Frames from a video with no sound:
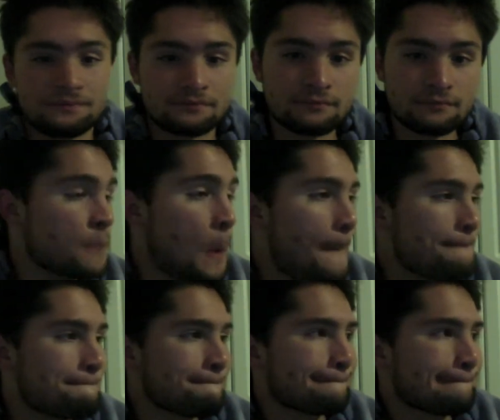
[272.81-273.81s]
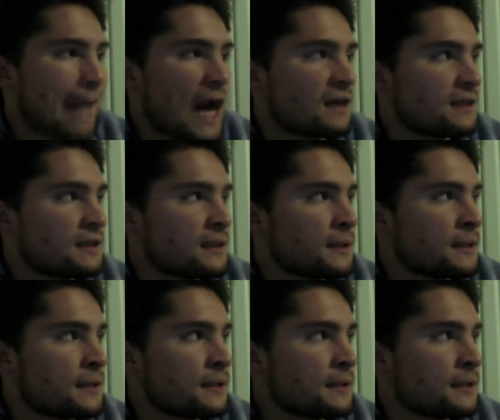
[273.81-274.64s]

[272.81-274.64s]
No one is speaking in this clip.